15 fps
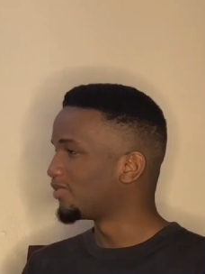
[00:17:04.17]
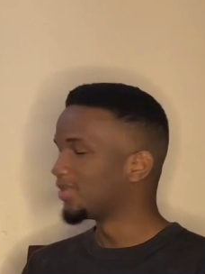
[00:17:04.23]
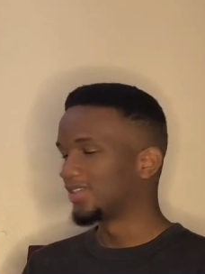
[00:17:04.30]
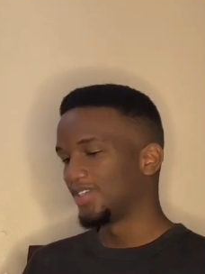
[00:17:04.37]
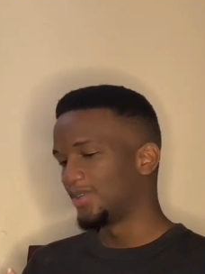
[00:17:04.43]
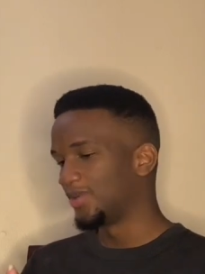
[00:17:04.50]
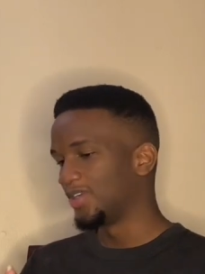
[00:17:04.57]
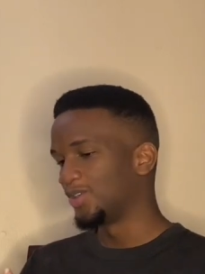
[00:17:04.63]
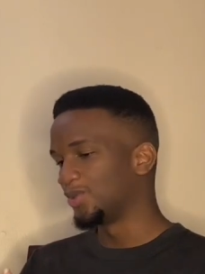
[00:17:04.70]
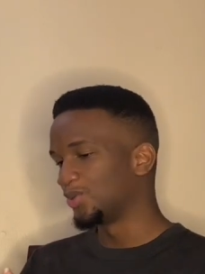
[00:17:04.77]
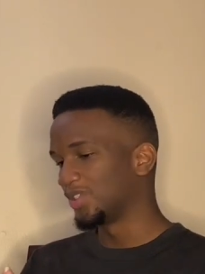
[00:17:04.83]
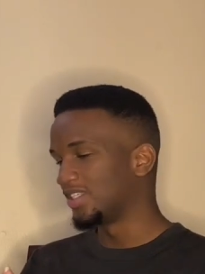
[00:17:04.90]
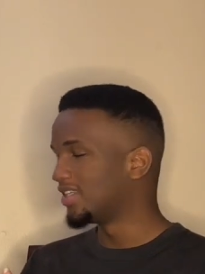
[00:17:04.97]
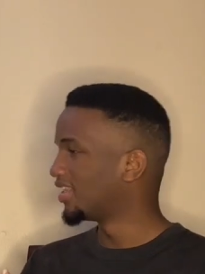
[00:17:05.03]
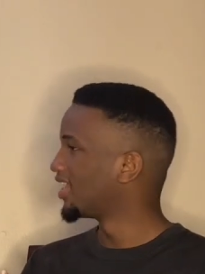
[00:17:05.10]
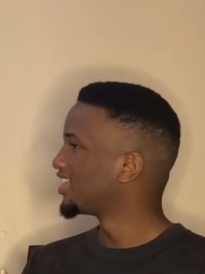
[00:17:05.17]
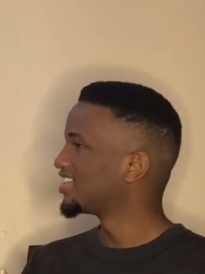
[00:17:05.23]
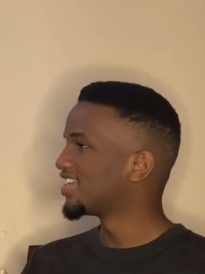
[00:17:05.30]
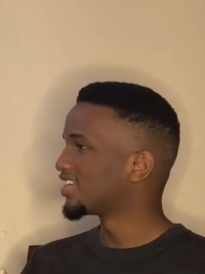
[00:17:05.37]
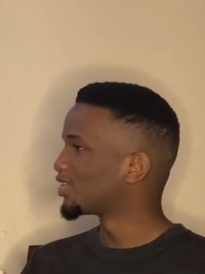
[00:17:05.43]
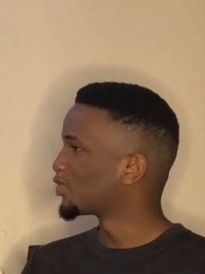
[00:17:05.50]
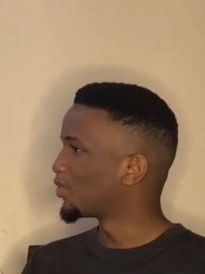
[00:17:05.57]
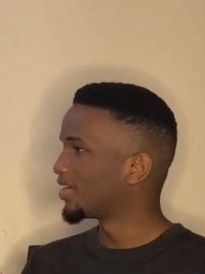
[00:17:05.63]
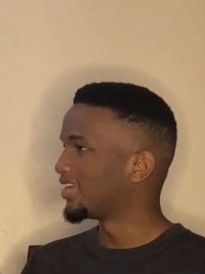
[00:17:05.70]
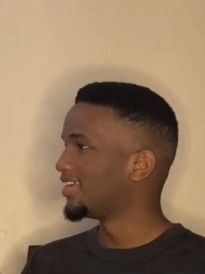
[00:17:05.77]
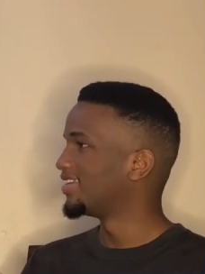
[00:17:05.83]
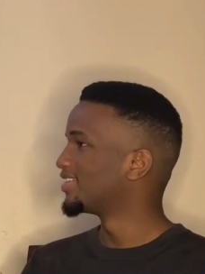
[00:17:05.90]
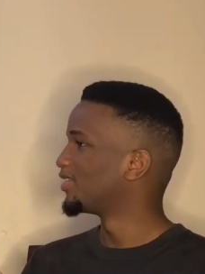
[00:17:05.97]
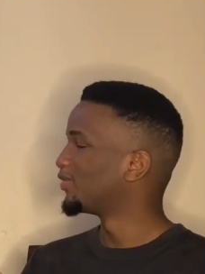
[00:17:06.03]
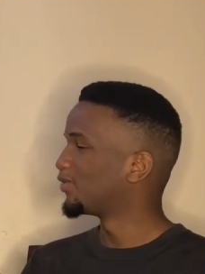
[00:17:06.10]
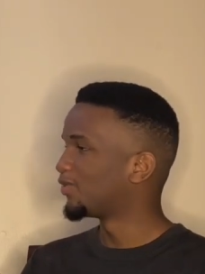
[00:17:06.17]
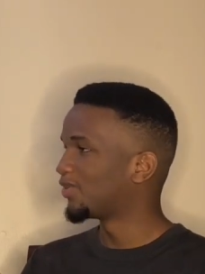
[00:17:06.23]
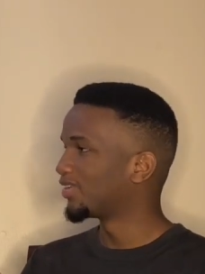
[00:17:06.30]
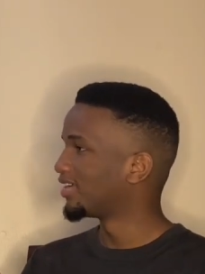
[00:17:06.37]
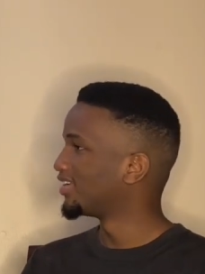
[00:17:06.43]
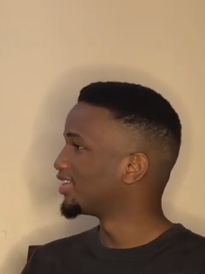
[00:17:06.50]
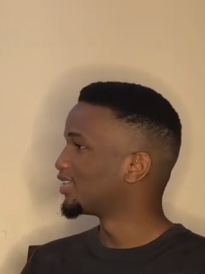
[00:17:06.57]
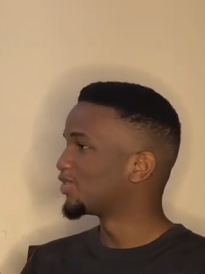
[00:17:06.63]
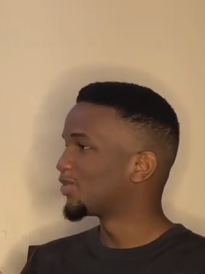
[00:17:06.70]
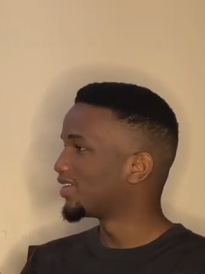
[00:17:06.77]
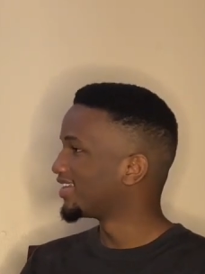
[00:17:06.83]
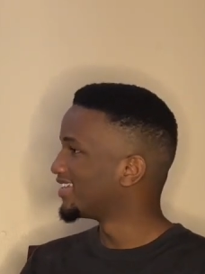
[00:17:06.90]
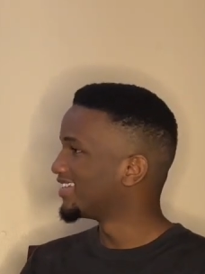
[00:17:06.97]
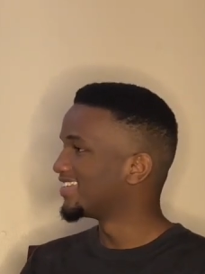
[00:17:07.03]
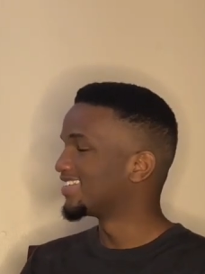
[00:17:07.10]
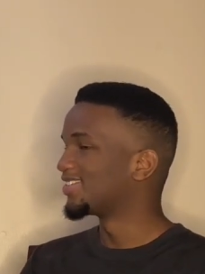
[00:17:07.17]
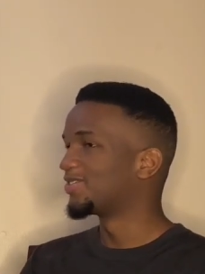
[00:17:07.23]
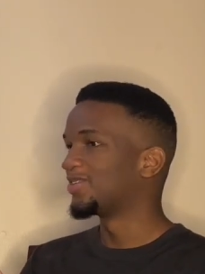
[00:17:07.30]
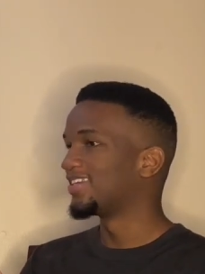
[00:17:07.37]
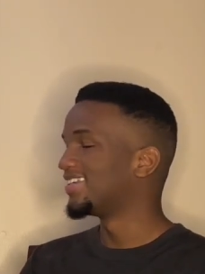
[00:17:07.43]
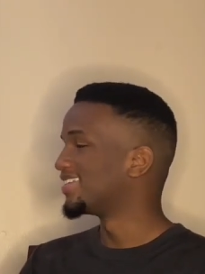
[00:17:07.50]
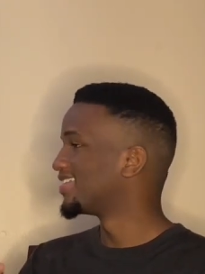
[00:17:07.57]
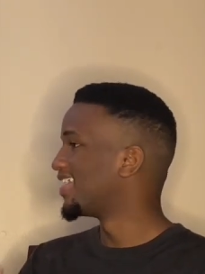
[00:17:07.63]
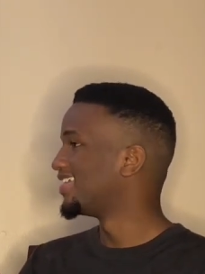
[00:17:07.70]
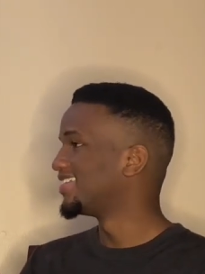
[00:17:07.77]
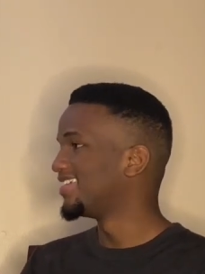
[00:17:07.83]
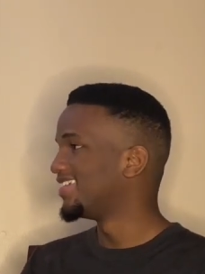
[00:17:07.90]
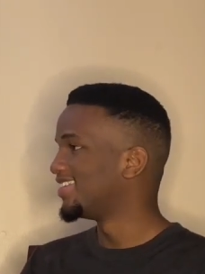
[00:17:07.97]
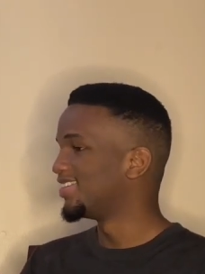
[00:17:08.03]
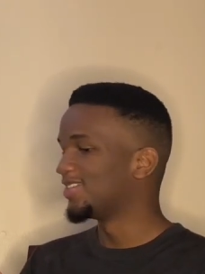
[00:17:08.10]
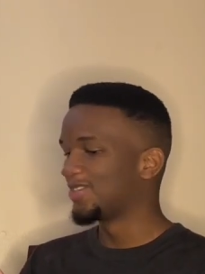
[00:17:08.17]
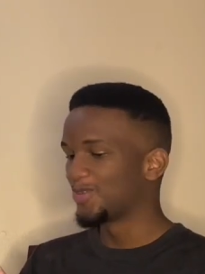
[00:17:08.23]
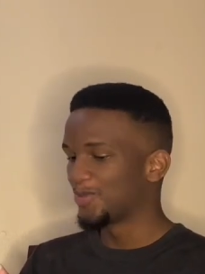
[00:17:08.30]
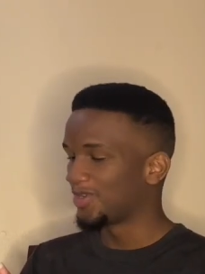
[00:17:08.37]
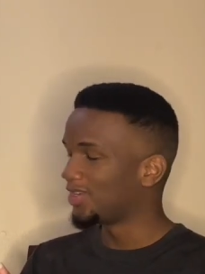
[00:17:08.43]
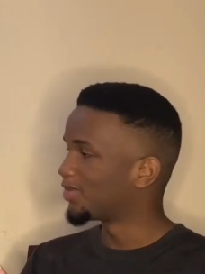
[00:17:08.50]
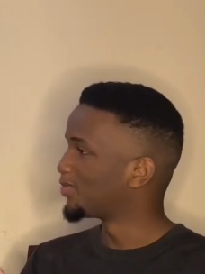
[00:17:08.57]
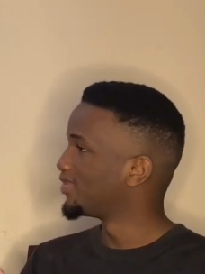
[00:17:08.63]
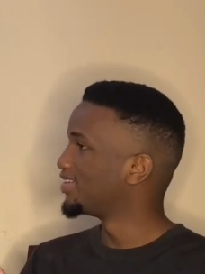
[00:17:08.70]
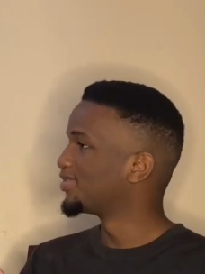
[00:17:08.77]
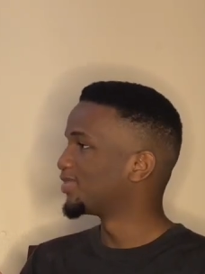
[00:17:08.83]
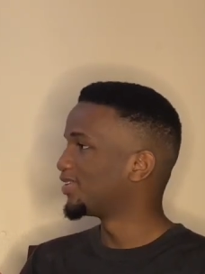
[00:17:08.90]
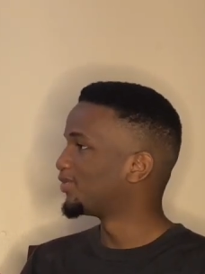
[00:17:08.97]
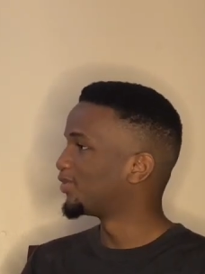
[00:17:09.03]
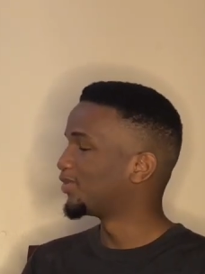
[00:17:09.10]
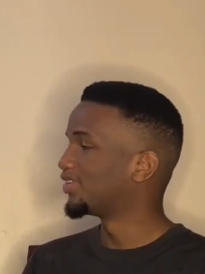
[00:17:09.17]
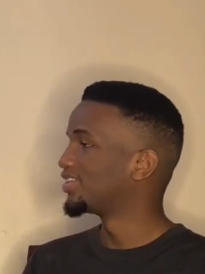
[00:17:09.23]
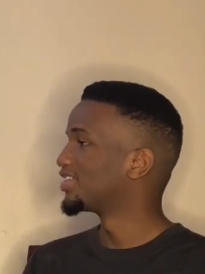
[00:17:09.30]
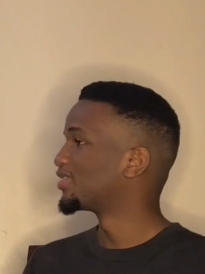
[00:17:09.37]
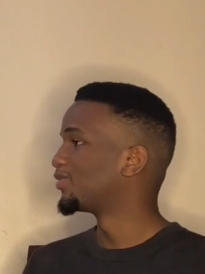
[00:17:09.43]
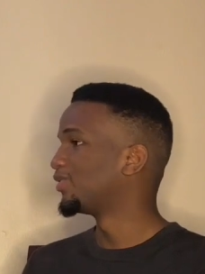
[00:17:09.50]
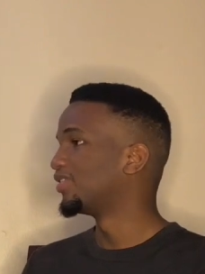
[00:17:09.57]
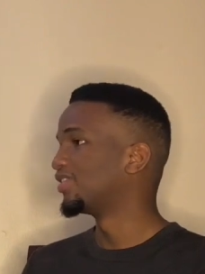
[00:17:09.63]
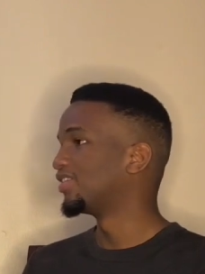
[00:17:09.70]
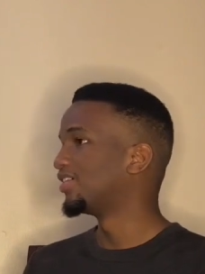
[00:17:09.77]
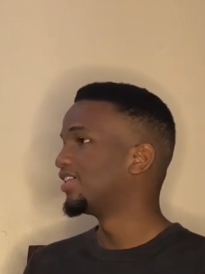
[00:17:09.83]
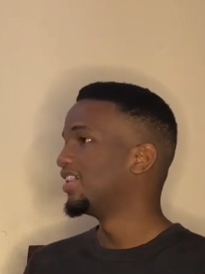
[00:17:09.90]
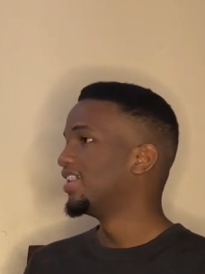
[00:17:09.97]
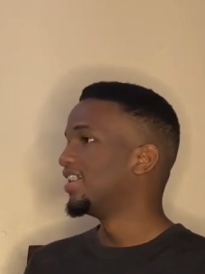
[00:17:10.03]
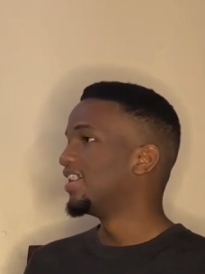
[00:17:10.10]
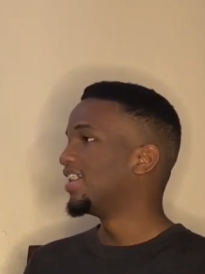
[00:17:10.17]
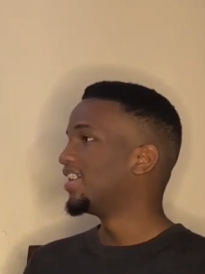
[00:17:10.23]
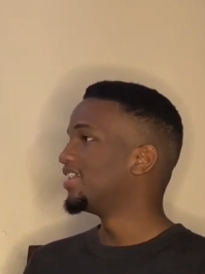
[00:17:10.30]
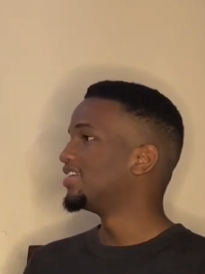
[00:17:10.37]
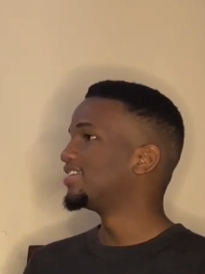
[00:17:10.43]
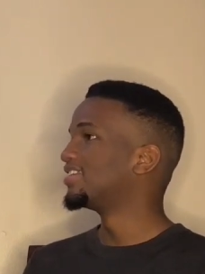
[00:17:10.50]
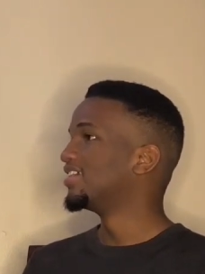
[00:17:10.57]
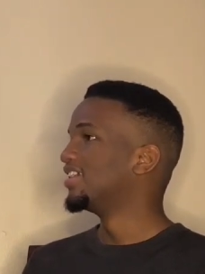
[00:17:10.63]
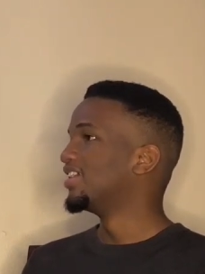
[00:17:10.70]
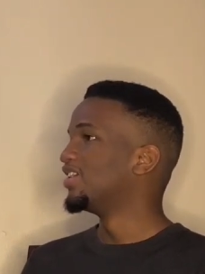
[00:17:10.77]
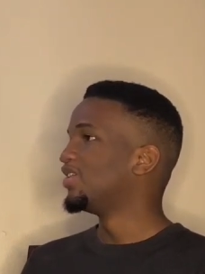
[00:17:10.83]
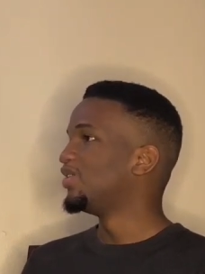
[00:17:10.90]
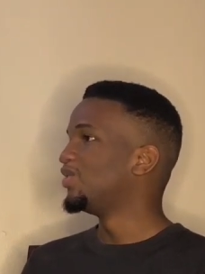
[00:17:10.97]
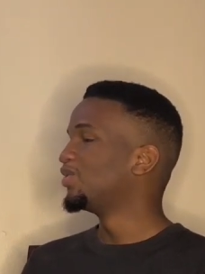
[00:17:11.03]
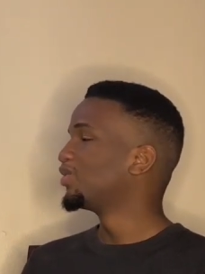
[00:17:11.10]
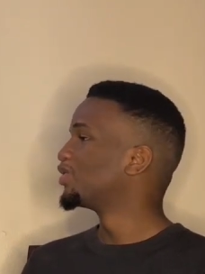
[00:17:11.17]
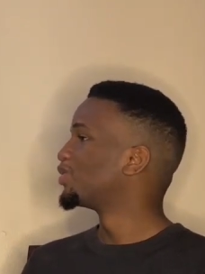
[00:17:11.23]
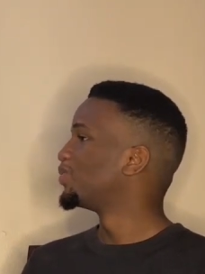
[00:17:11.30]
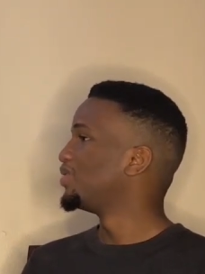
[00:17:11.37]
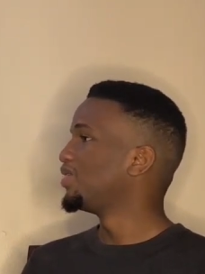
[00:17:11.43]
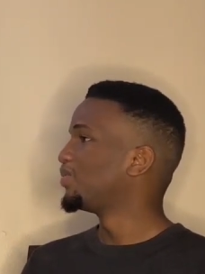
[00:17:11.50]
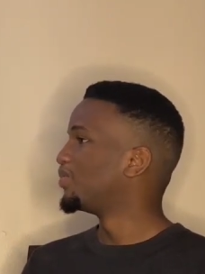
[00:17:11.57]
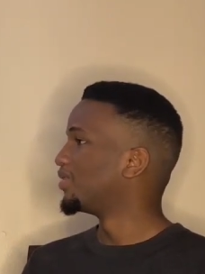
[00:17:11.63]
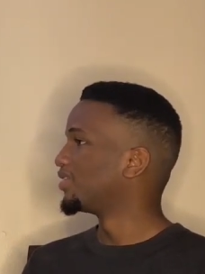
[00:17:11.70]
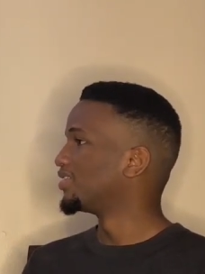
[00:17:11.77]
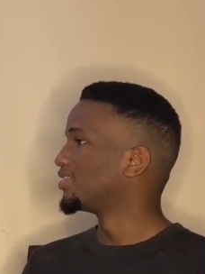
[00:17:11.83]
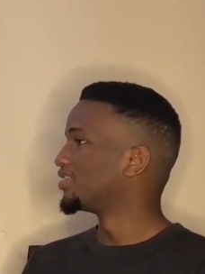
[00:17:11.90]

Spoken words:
material, and you'll see that it's just 20s and 40s, 20s, 19s, 23s, 24, just feel there, and you don't speak much.